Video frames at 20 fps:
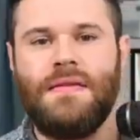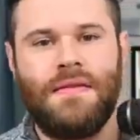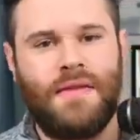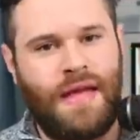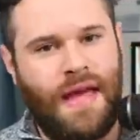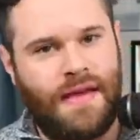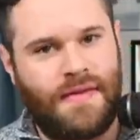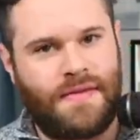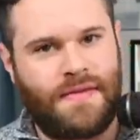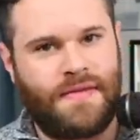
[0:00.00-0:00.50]

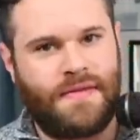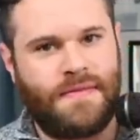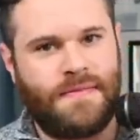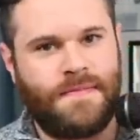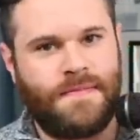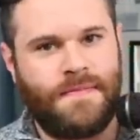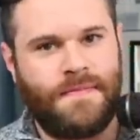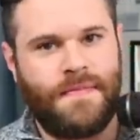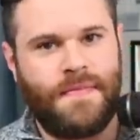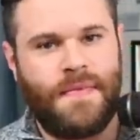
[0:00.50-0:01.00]
yes.
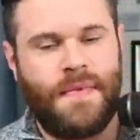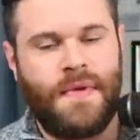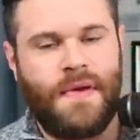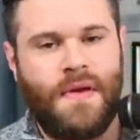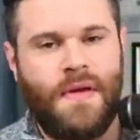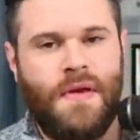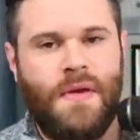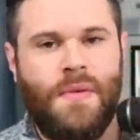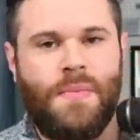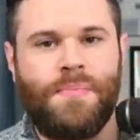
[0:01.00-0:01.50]

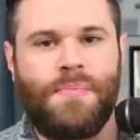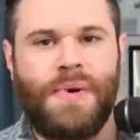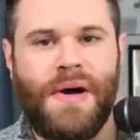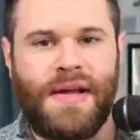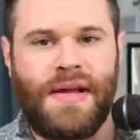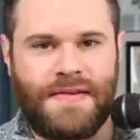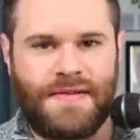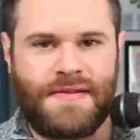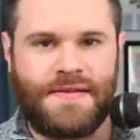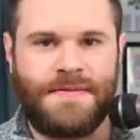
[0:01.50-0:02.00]

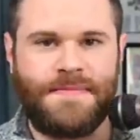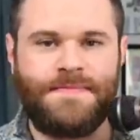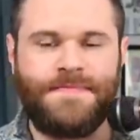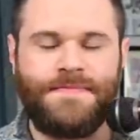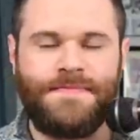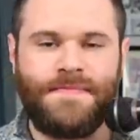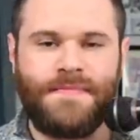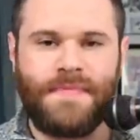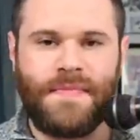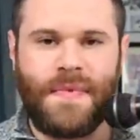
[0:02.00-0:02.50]
But
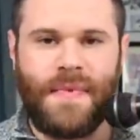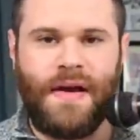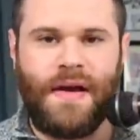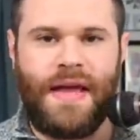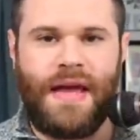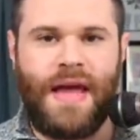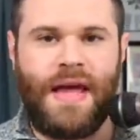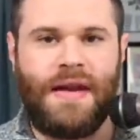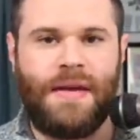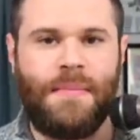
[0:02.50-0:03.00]

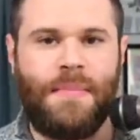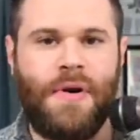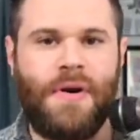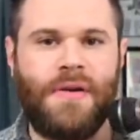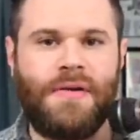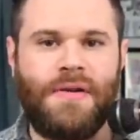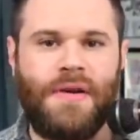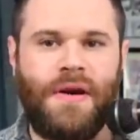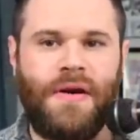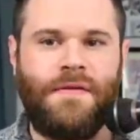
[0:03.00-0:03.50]
again, a
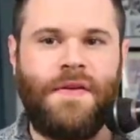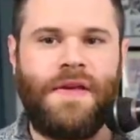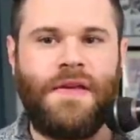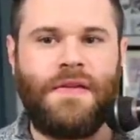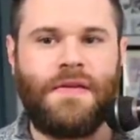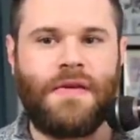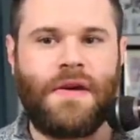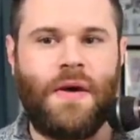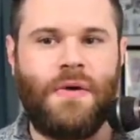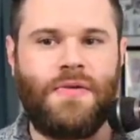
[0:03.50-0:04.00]
part of
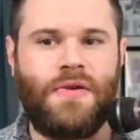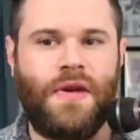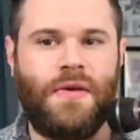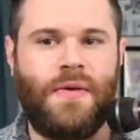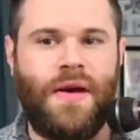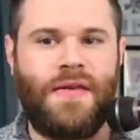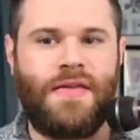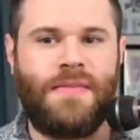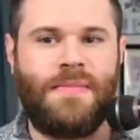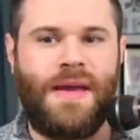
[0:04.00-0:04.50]
his coaching
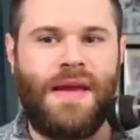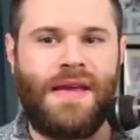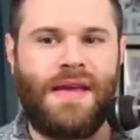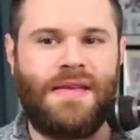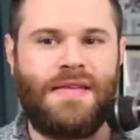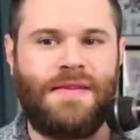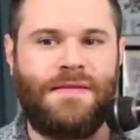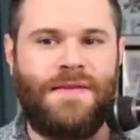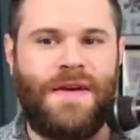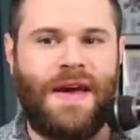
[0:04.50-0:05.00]
resume
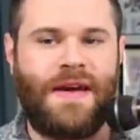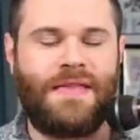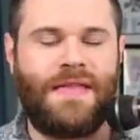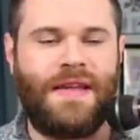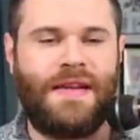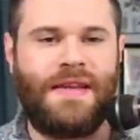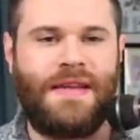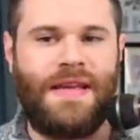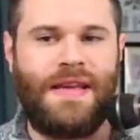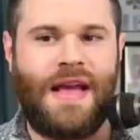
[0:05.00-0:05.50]
is the fact
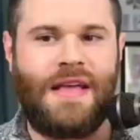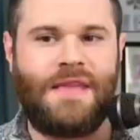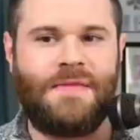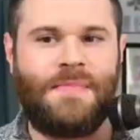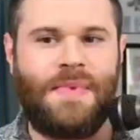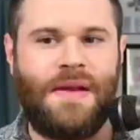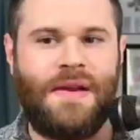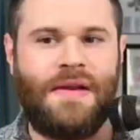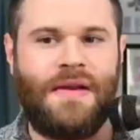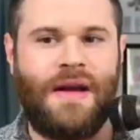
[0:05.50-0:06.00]
that he has
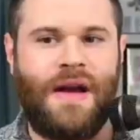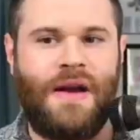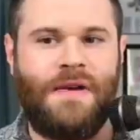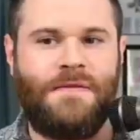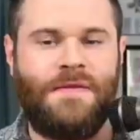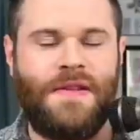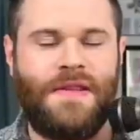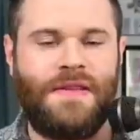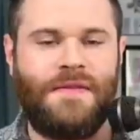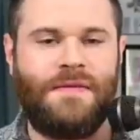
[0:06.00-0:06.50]
been an
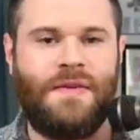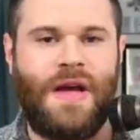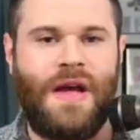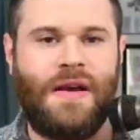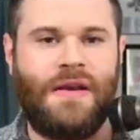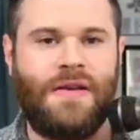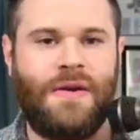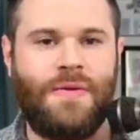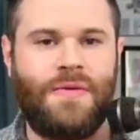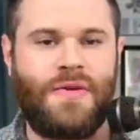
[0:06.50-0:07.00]
offensive
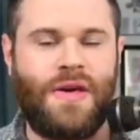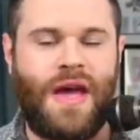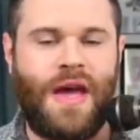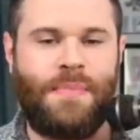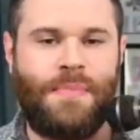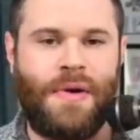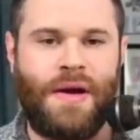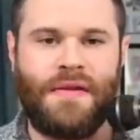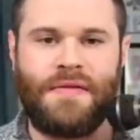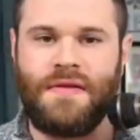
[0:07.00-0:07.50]
line coach
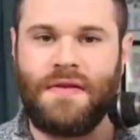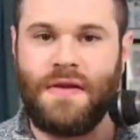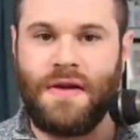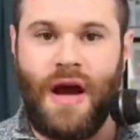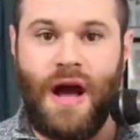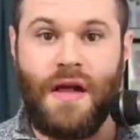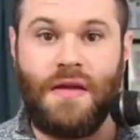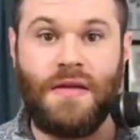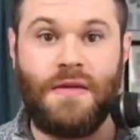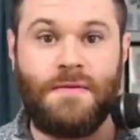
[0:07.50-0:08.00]
at Boston
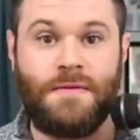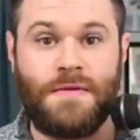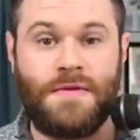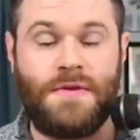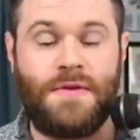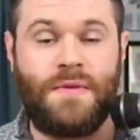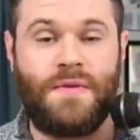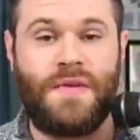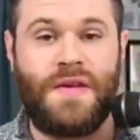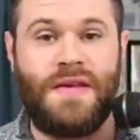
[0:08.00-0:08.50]
College for
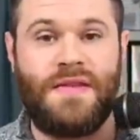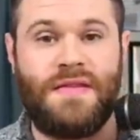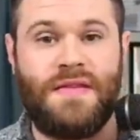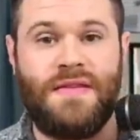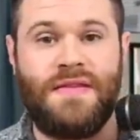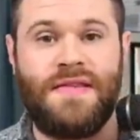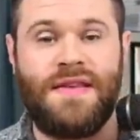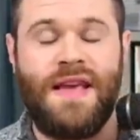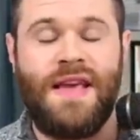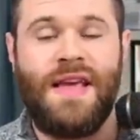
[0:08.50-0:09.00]
2
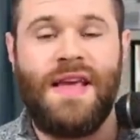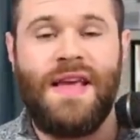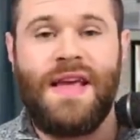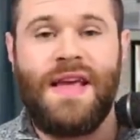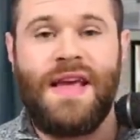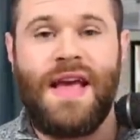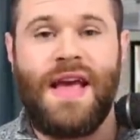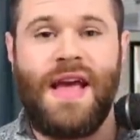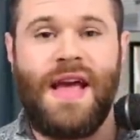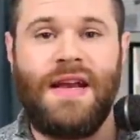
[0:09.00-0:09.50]
seasons
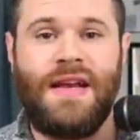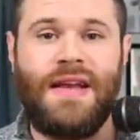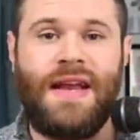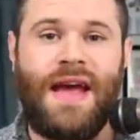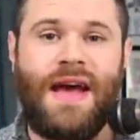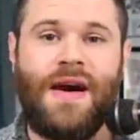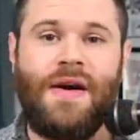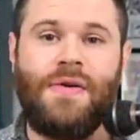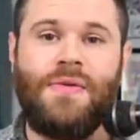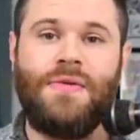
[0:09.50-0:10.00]
and
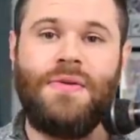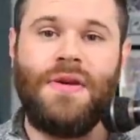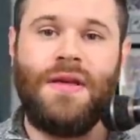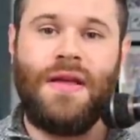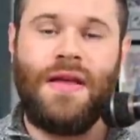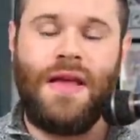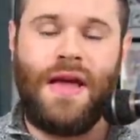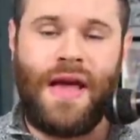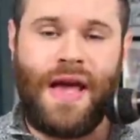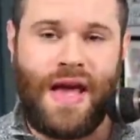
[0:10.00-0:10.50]
now
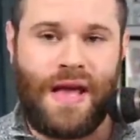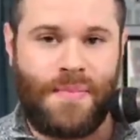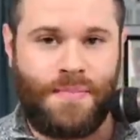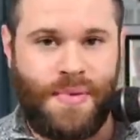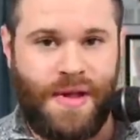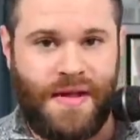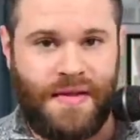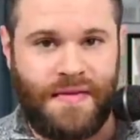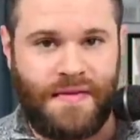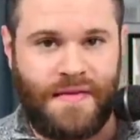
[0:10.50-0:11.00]
at
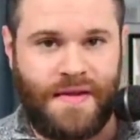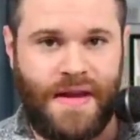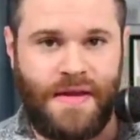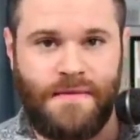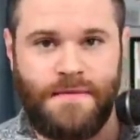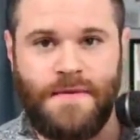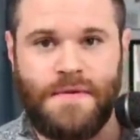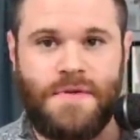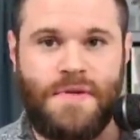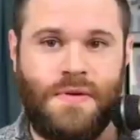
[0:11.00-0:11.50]
Penn
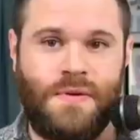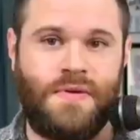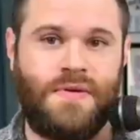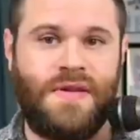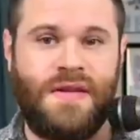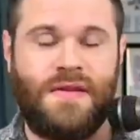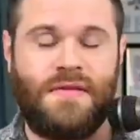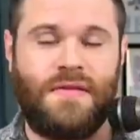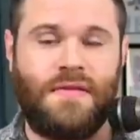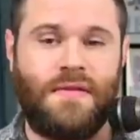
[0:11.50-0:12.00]
State for 2
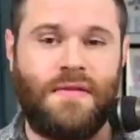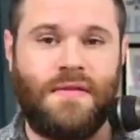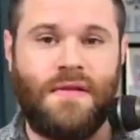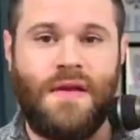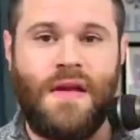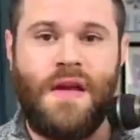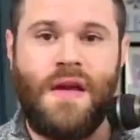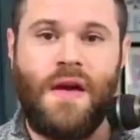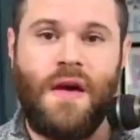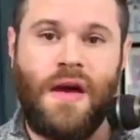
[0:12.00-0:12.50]
seasons.
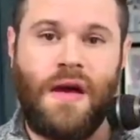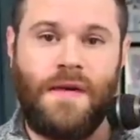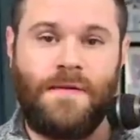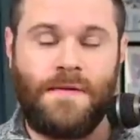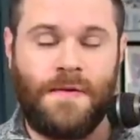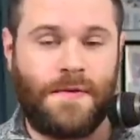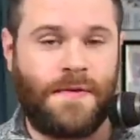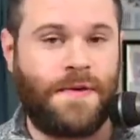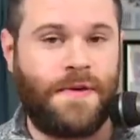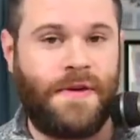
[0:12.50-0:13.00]

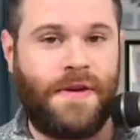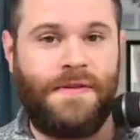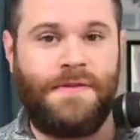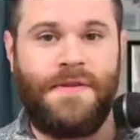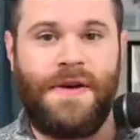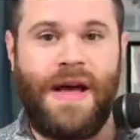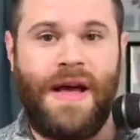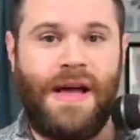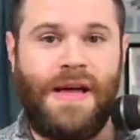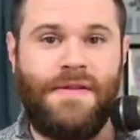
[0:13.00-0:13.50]
If you're
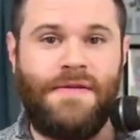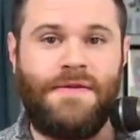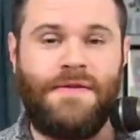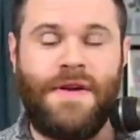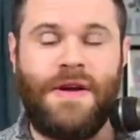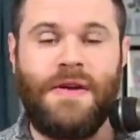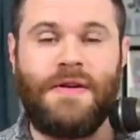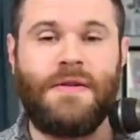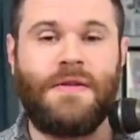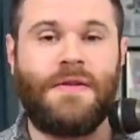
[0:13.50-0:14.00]
35,
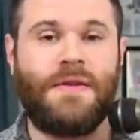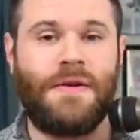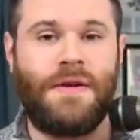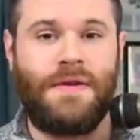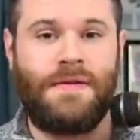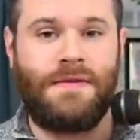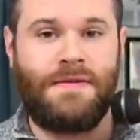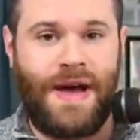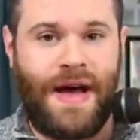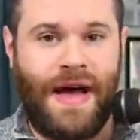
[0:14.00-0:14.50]
under
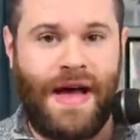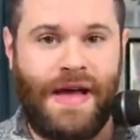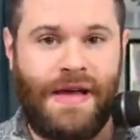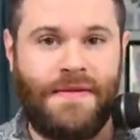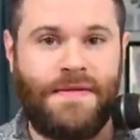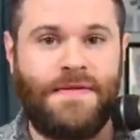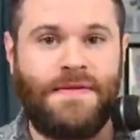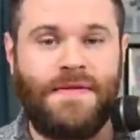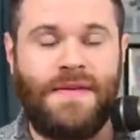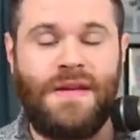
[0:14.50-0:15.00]

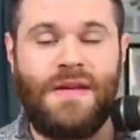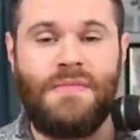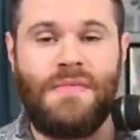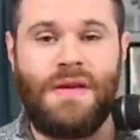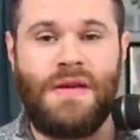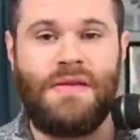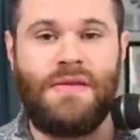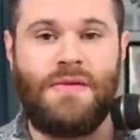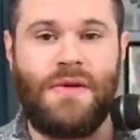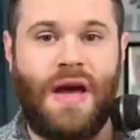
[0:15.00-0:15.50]
35, it
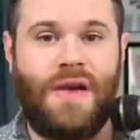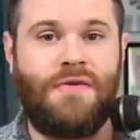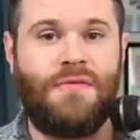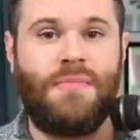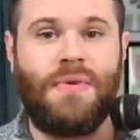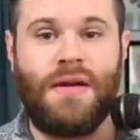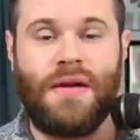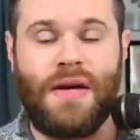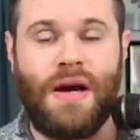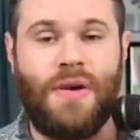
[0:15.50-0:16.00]
means you
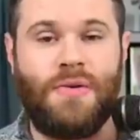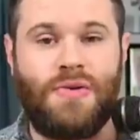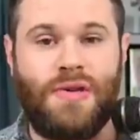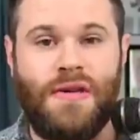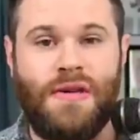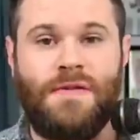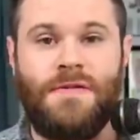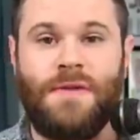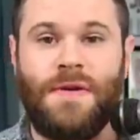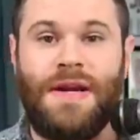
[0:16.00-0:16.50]
haven't been
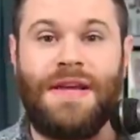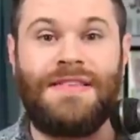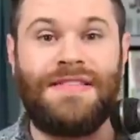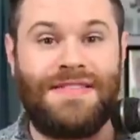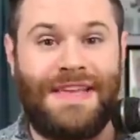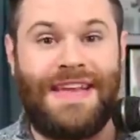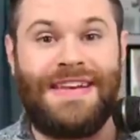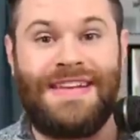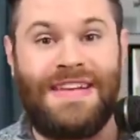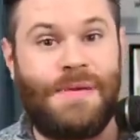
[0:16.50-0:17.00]
coaching for an
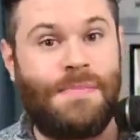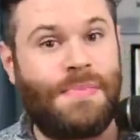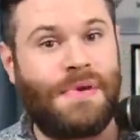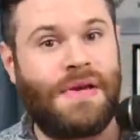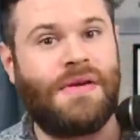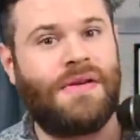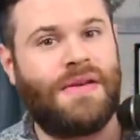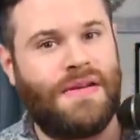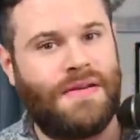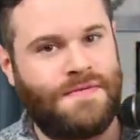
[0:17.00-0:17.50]
extended
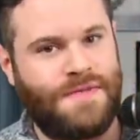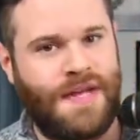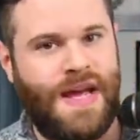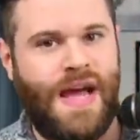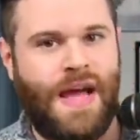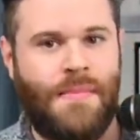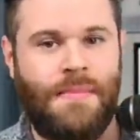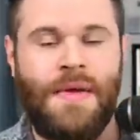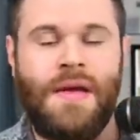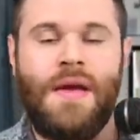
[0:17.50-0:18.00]
period of
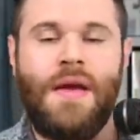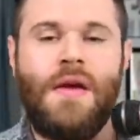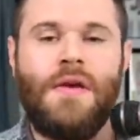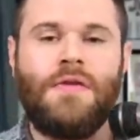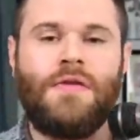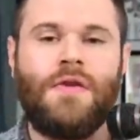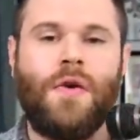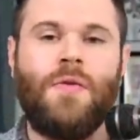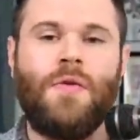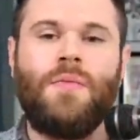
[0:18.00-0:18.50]
time.
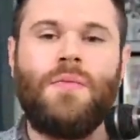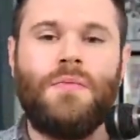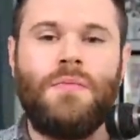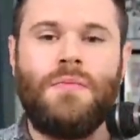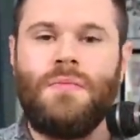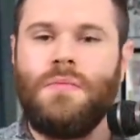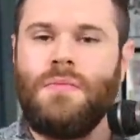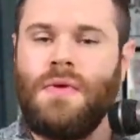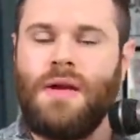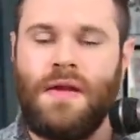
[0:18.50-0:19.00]
So
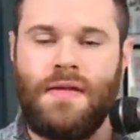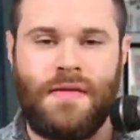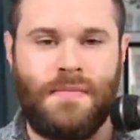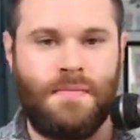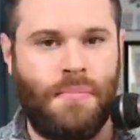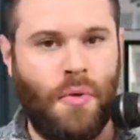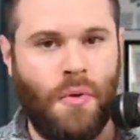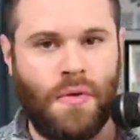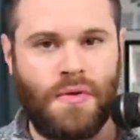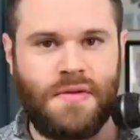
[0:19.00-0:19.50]
it's
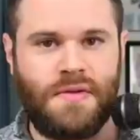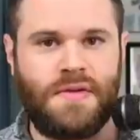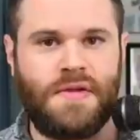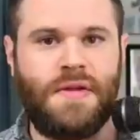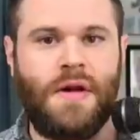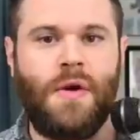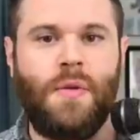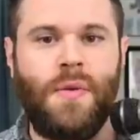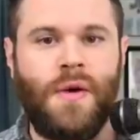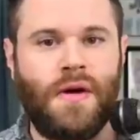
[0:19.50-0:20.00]
important
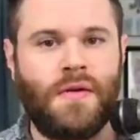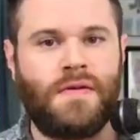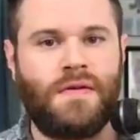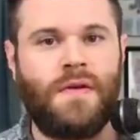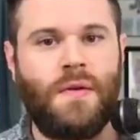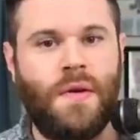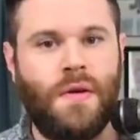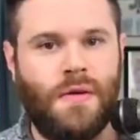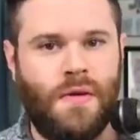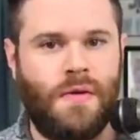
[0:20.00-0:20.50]
to note we are
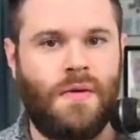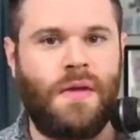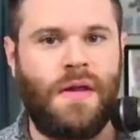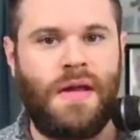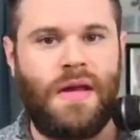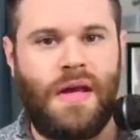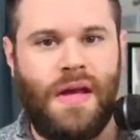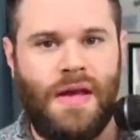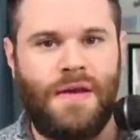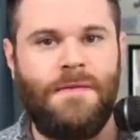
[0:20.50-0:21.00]
still
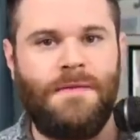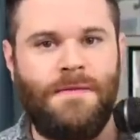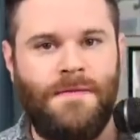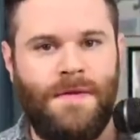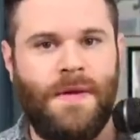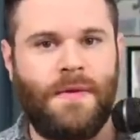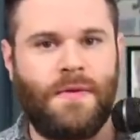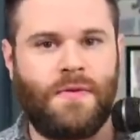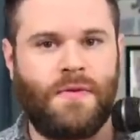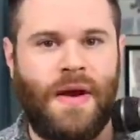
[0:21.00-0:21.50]
early in
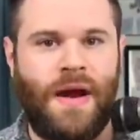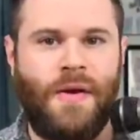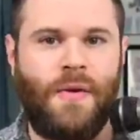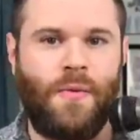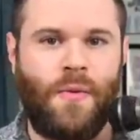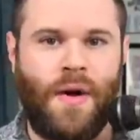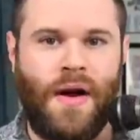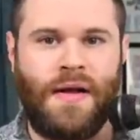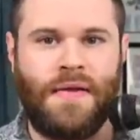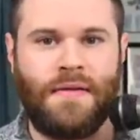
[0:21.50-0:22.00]
Phil
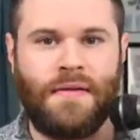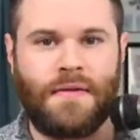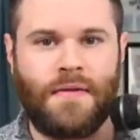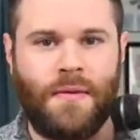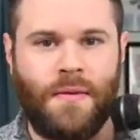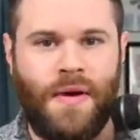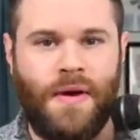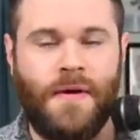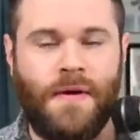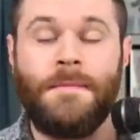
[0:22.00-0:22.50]
Trautwein's
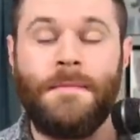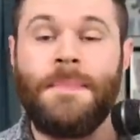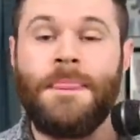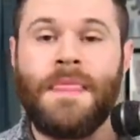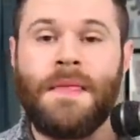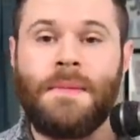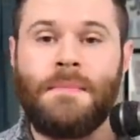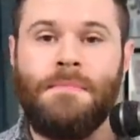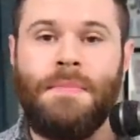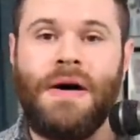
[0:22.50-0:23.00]
career,
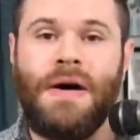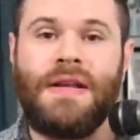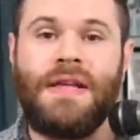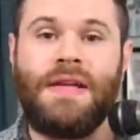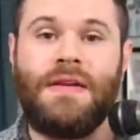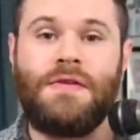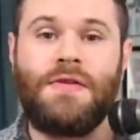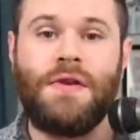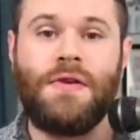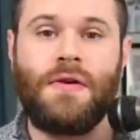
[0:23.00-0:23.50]
but
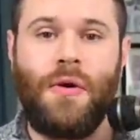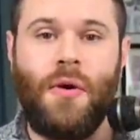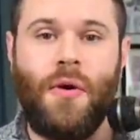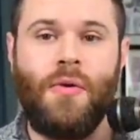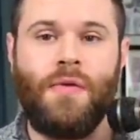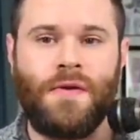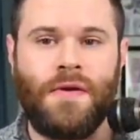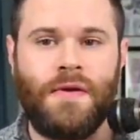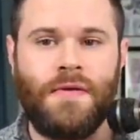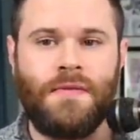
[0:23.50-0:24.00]
he took
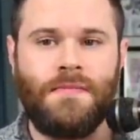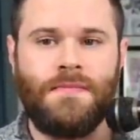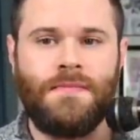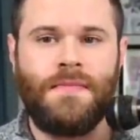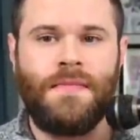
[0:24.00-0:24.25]
over